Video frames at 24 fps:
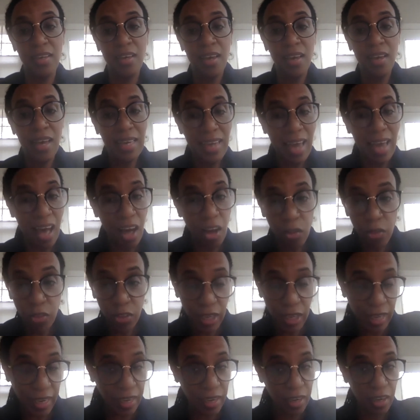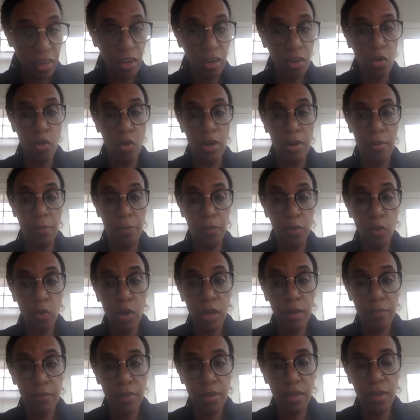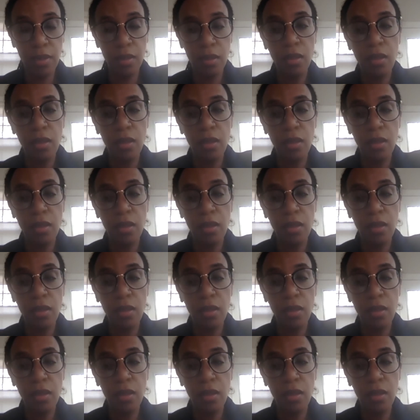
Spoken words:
and healthcare or employment.